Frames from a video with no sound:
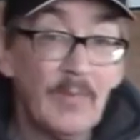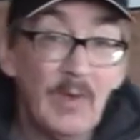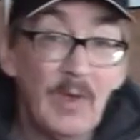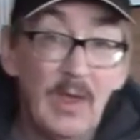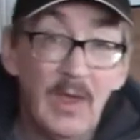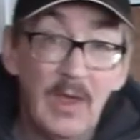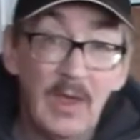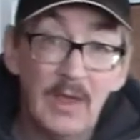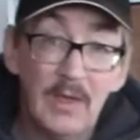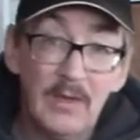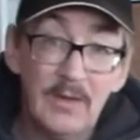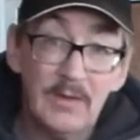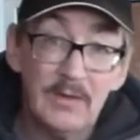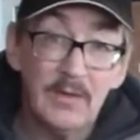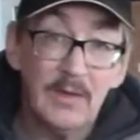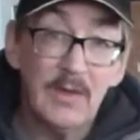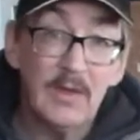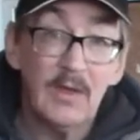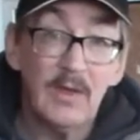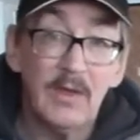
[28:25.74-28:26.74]

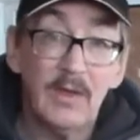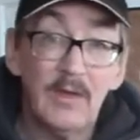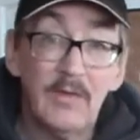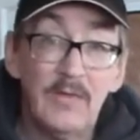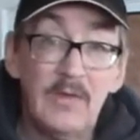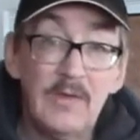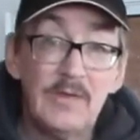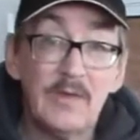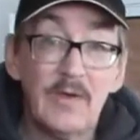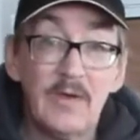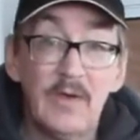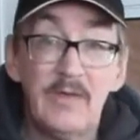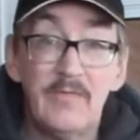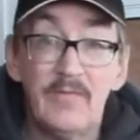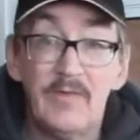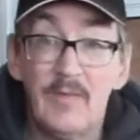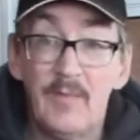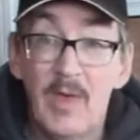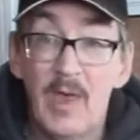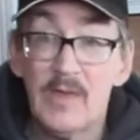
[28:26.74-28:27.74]
And these aren't
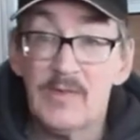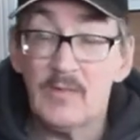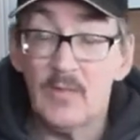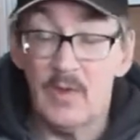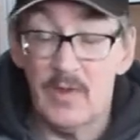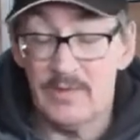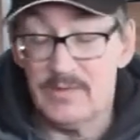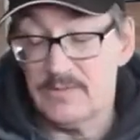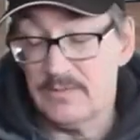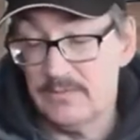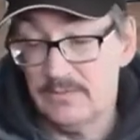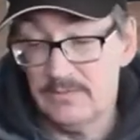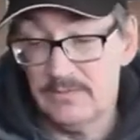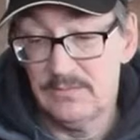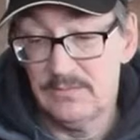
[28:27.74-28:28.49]
even the best ones.